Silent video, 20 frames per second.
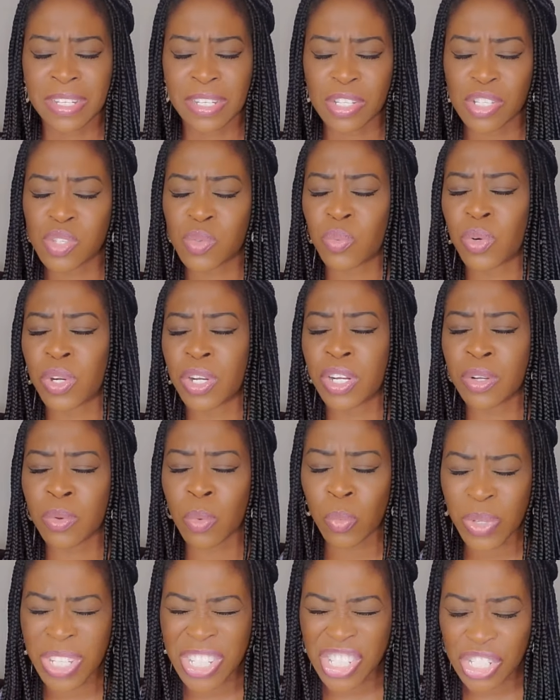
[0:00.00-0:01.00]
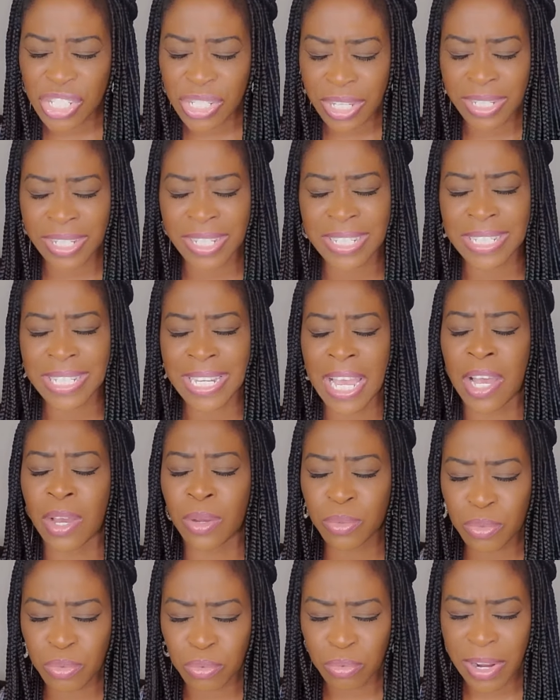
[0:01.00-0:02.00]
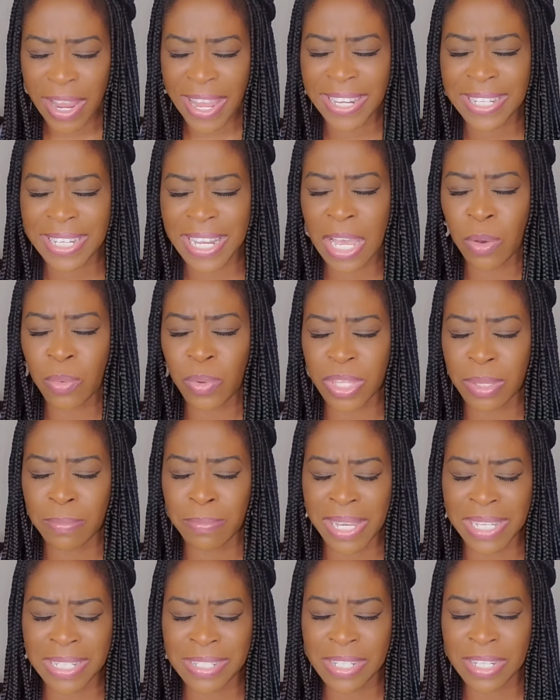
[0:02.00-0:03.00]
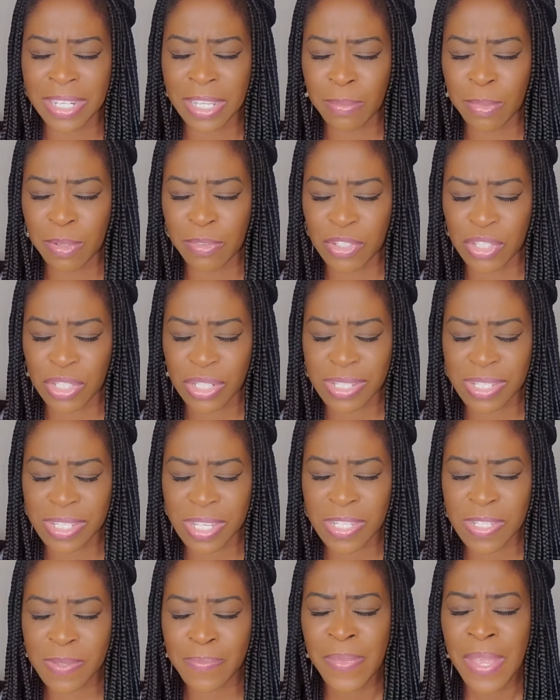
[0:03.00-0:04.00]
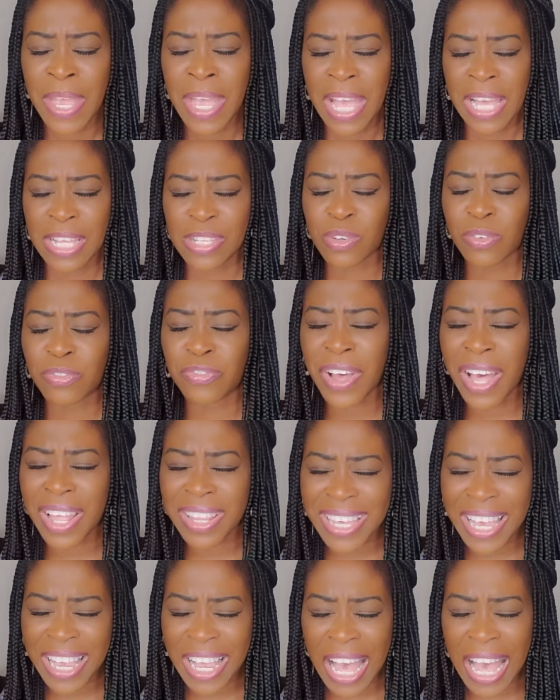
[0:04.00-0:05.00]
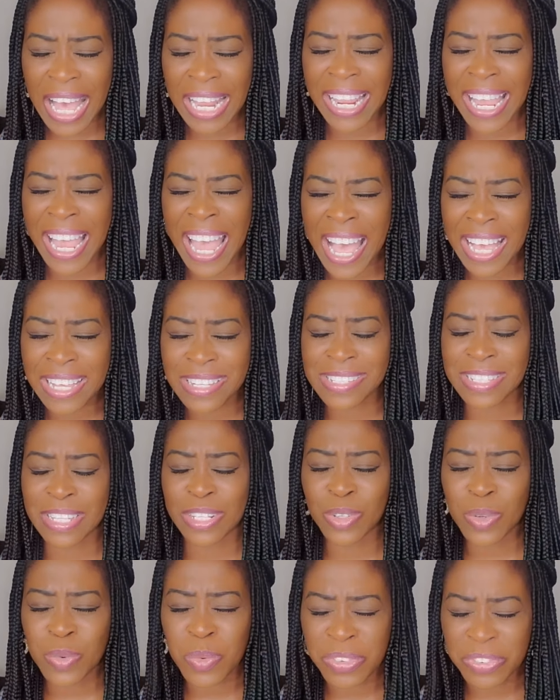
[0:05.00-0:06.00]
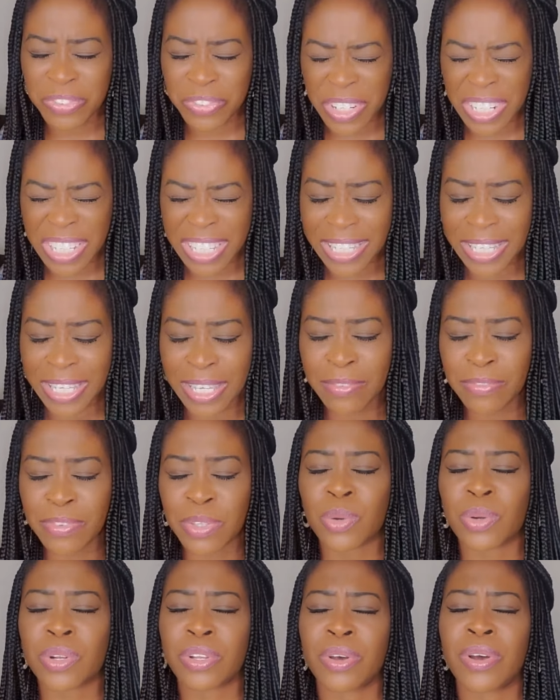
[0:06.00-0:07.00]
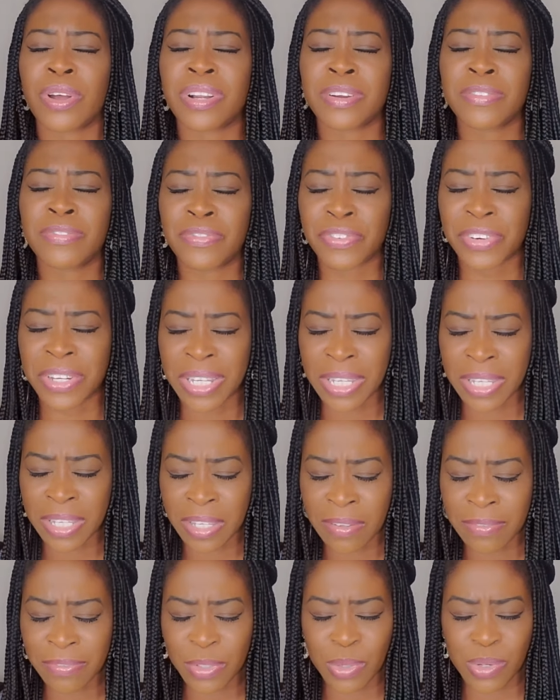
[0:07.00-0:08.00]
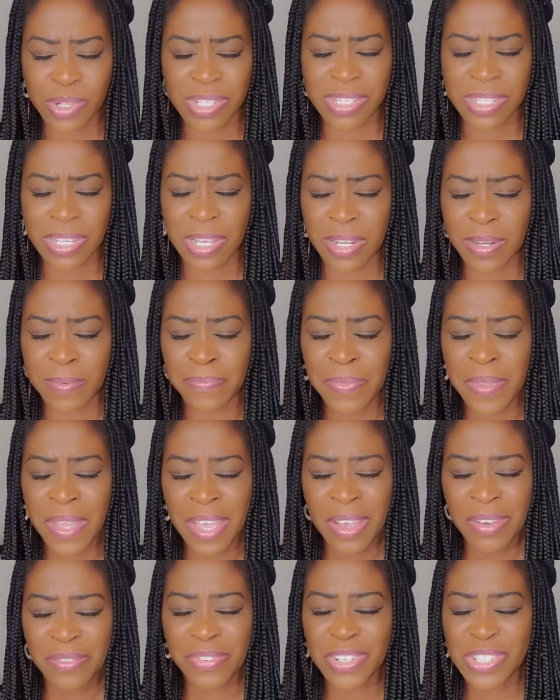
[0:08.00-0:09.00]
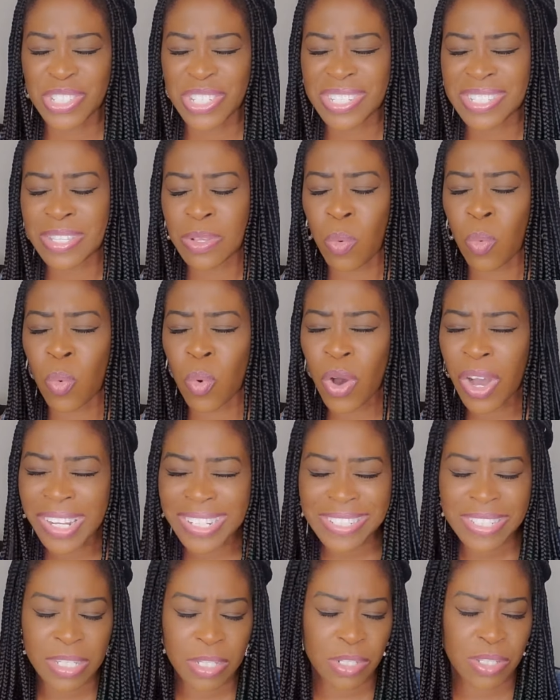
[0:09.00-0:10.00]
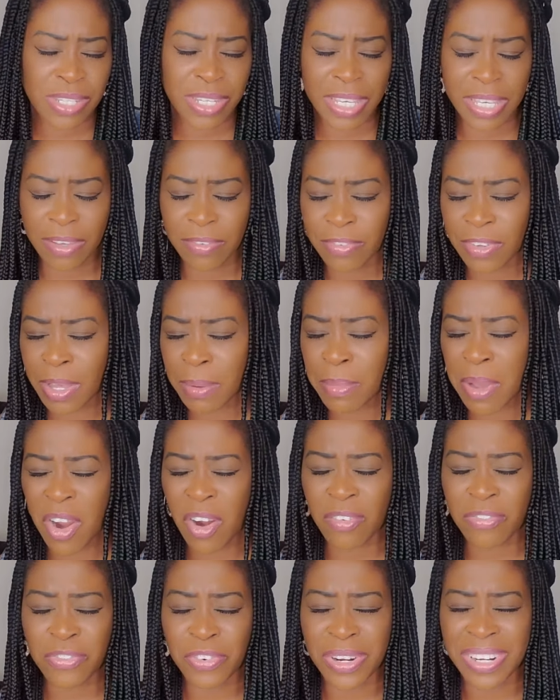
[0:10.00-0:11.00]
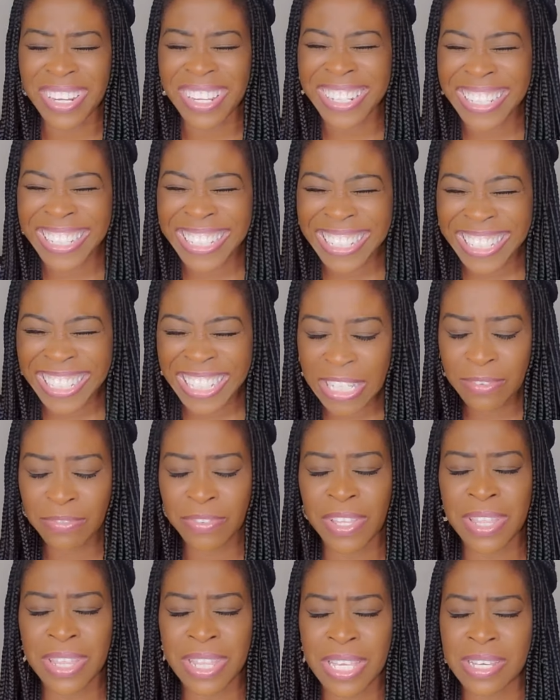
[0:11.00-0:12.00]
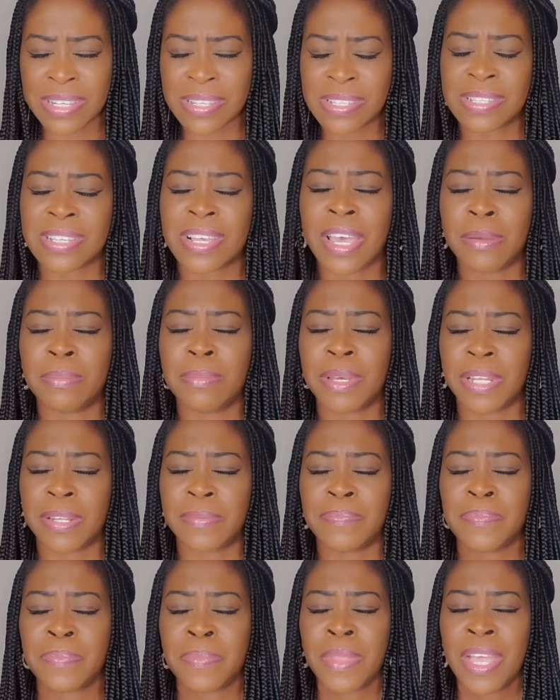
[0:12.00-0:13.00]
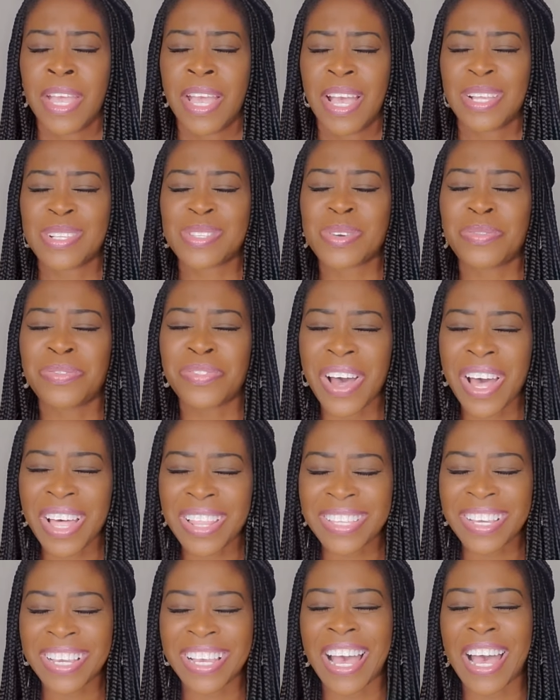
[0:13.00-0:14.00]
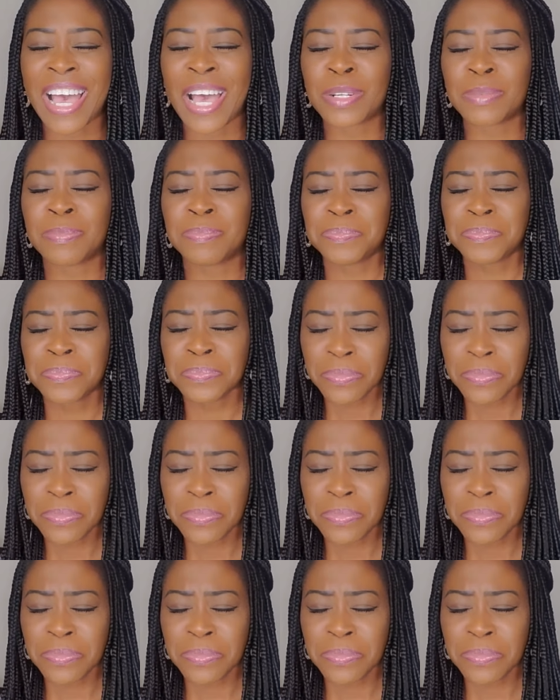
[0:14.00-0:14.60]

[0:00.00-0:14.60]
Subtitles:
to this word, we shut it down right now in the mighty name of Jesus. And so, Father God, I ask that you would forgive your daughter, forgive your son for just wanting to give up or for leaving the assignment. And so, Father God,